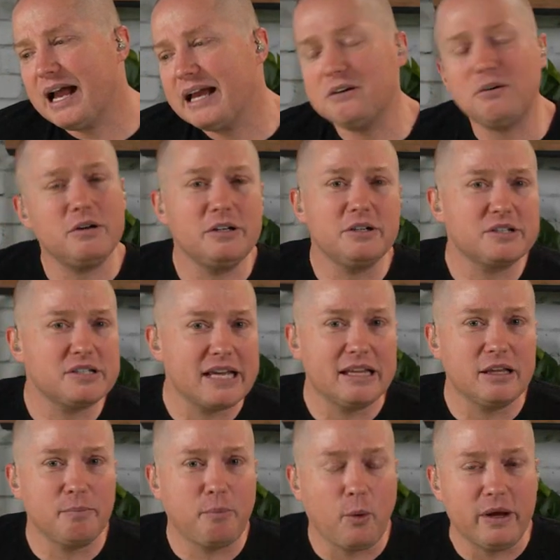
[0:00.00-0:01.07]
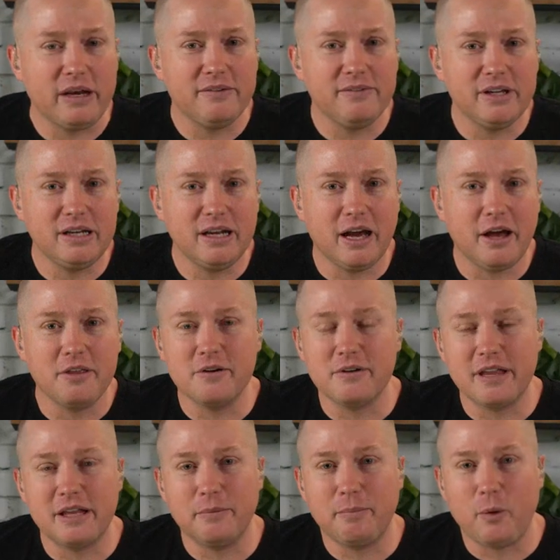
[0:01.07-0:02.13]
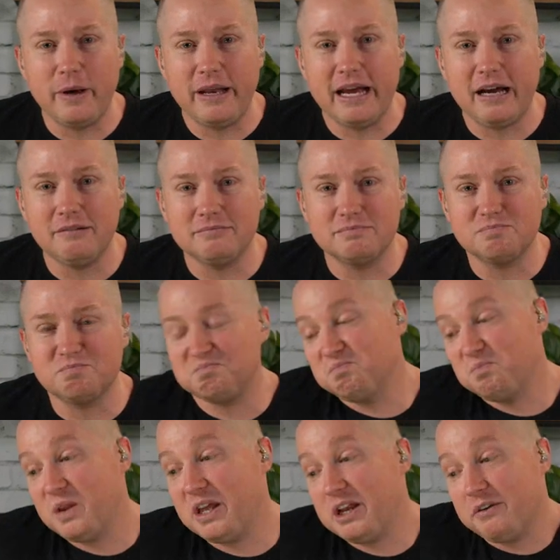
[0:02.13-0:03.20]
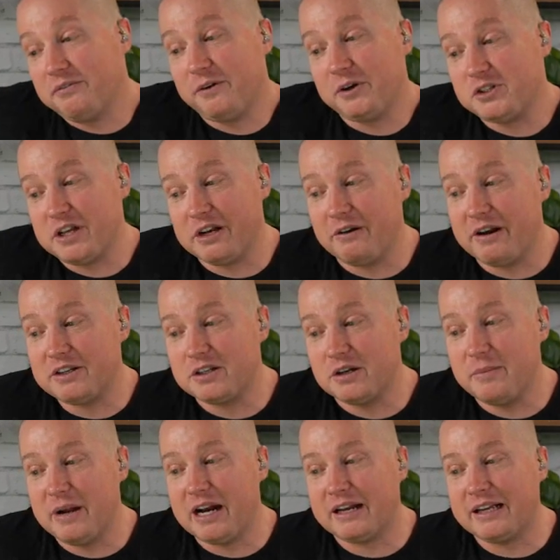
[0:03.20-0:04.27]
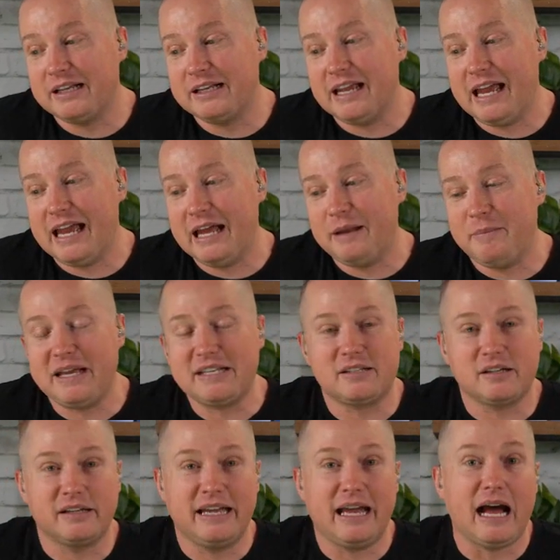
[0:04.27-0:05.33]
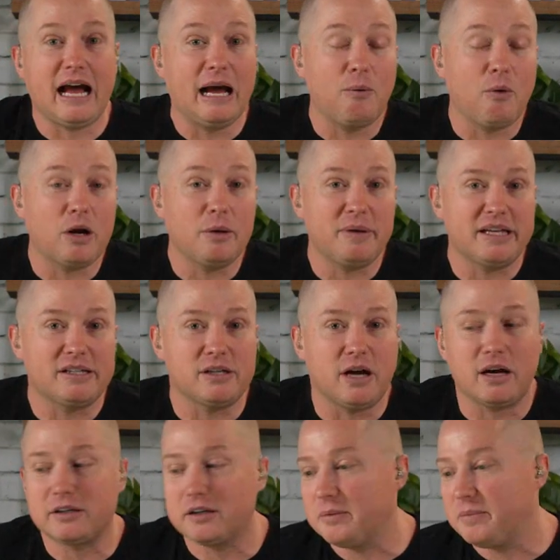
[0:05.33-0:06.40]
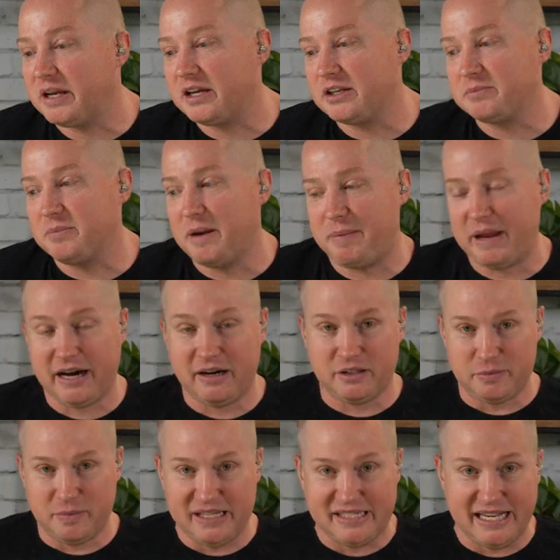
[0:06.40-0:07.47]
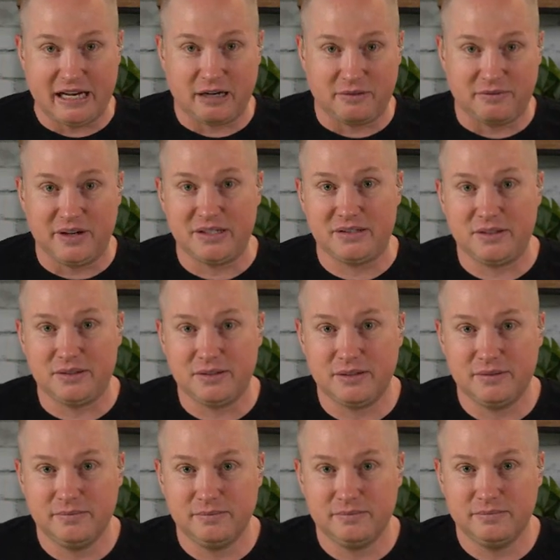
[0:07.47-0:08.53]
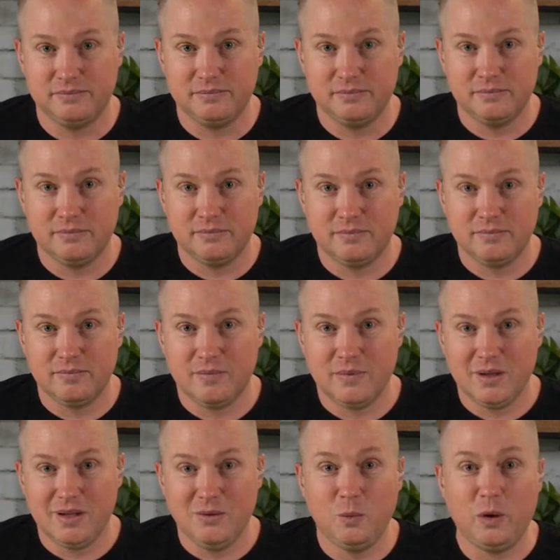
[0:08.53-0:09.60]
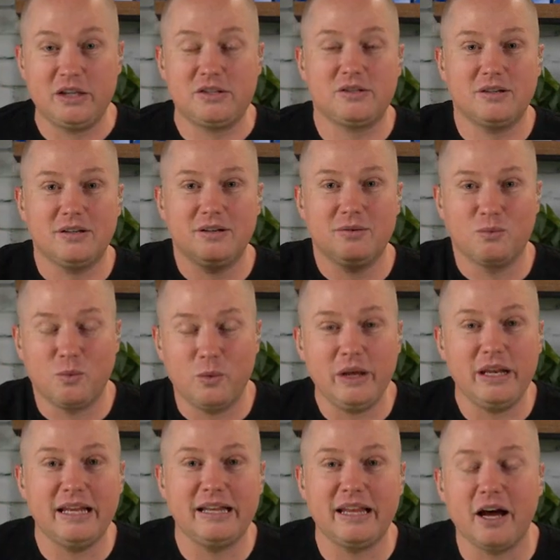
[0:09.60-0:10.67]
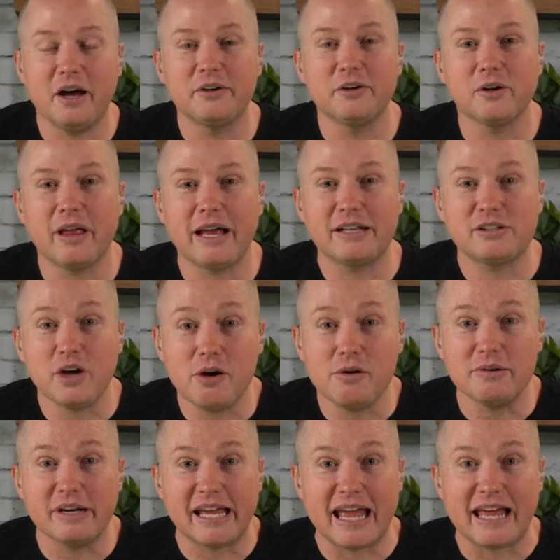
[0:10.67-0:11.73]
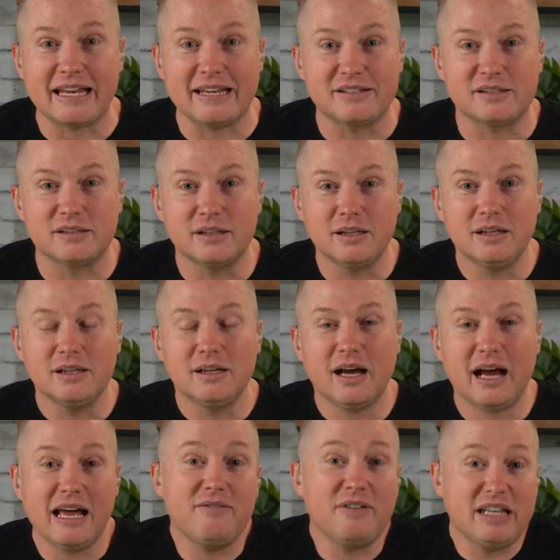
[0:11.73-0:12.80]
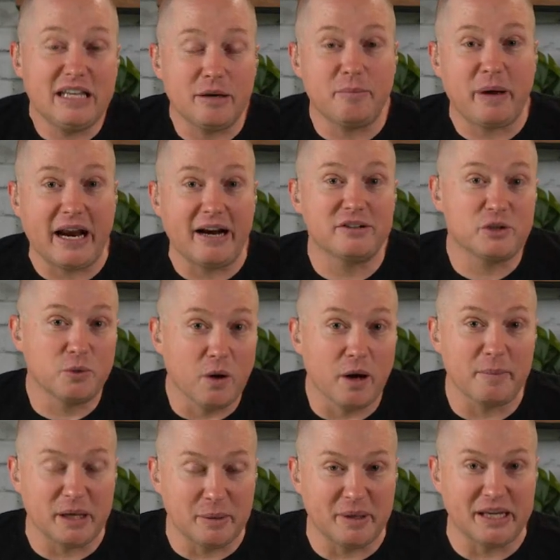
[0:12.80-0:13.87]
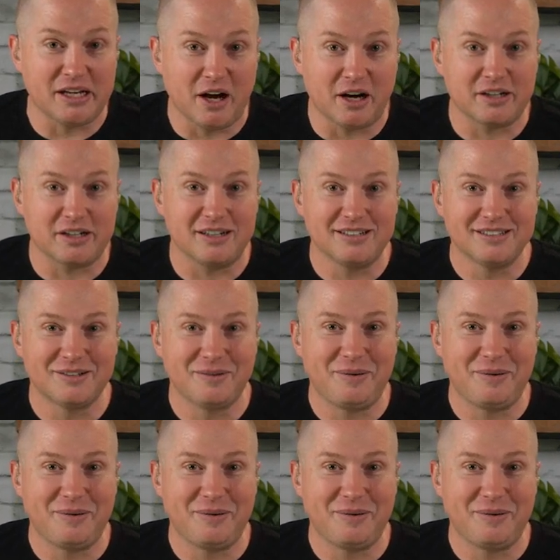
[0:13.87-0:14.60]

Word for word: I don't understand the point of it other than to point out that you're first generation American and basically I want to be a doctor because my parents made sacrifices. Which reading the underlying tone again is I have Indian parents who want me to be a doctor